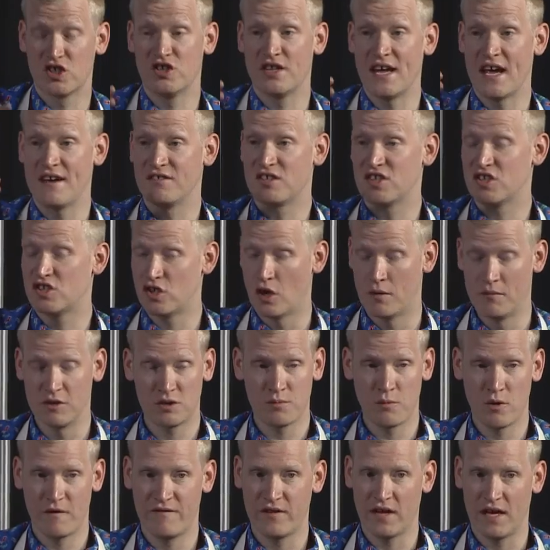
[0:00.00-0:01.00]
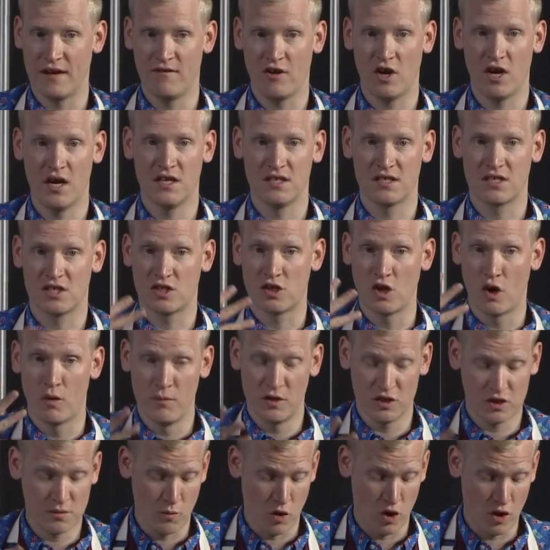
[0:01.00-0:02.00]
they have so much more flavor and so
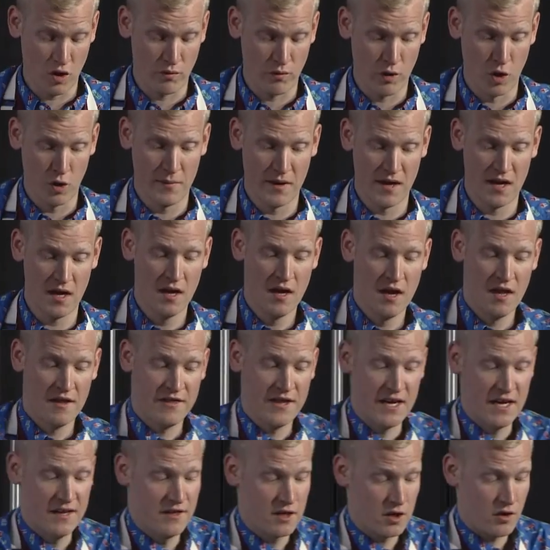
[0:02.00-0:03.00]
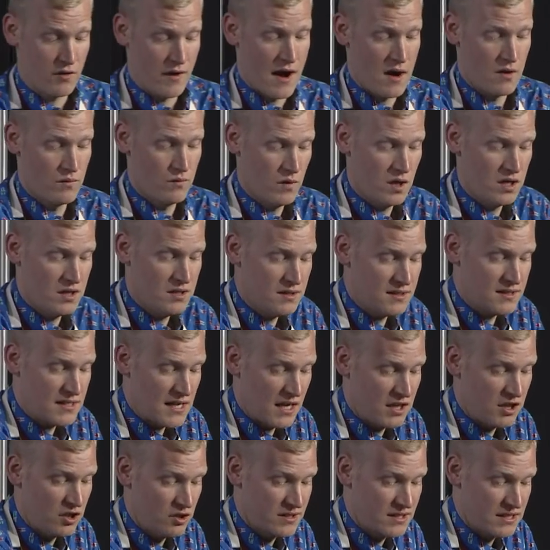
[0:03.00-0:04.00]
much more aroma than the ground ones,
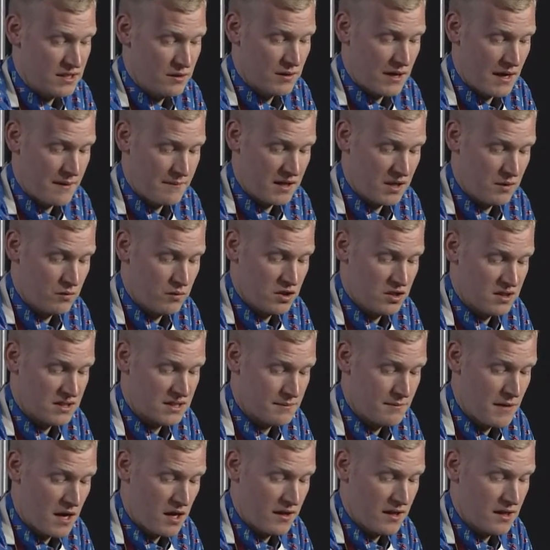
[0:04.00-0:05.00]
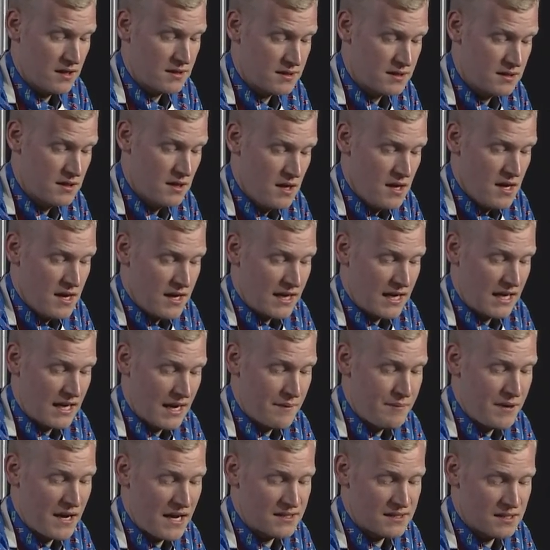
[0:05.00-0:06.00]
and you'll see what I mean when you smell this. Can I
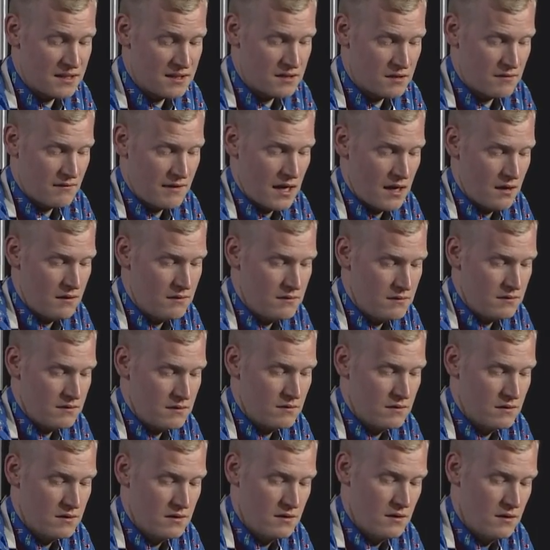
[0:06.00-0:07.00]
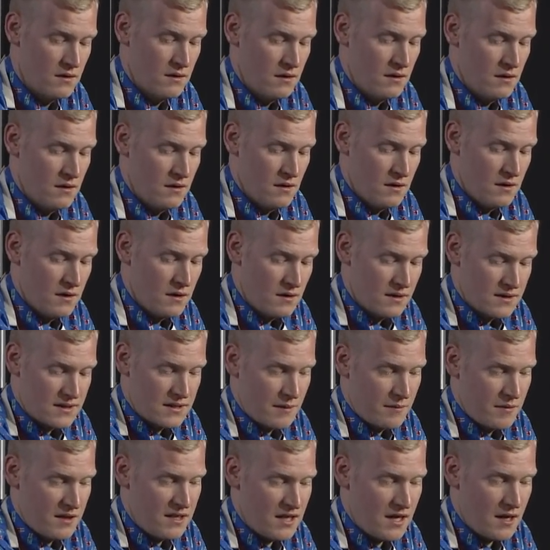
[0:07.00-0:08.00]
pass this around?
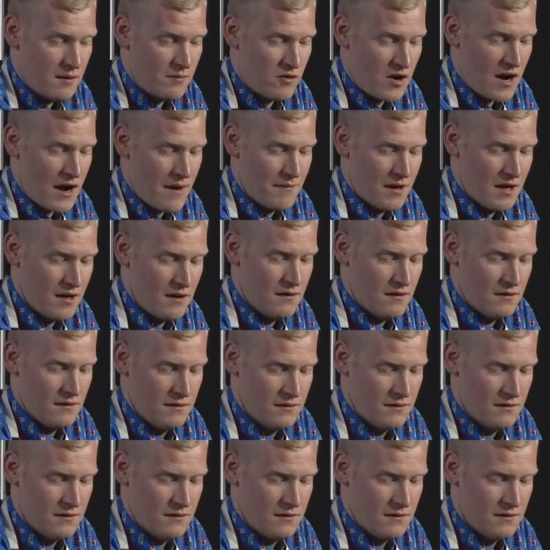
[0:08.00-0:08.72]
Somebody come grab it.